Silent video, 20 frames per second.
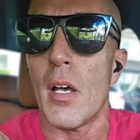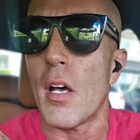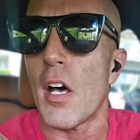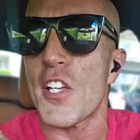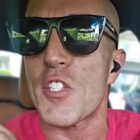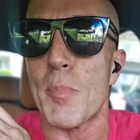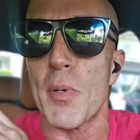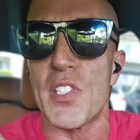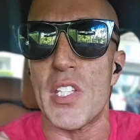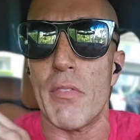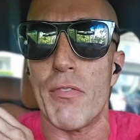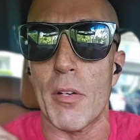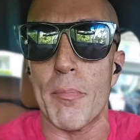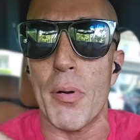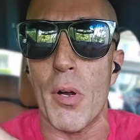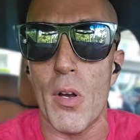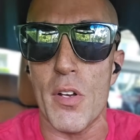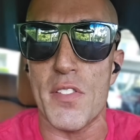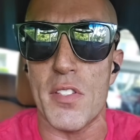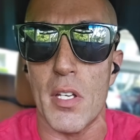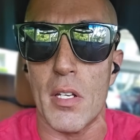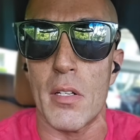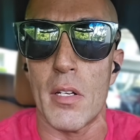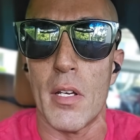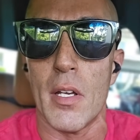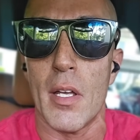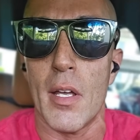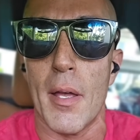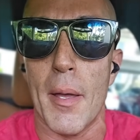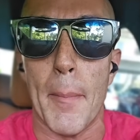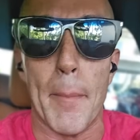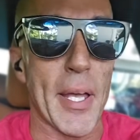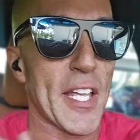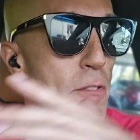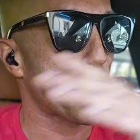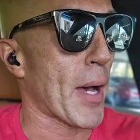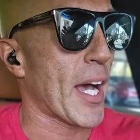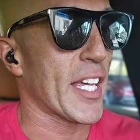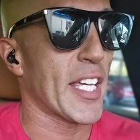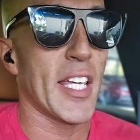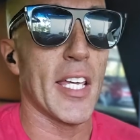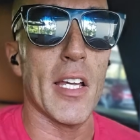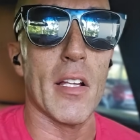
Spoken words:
specific person based by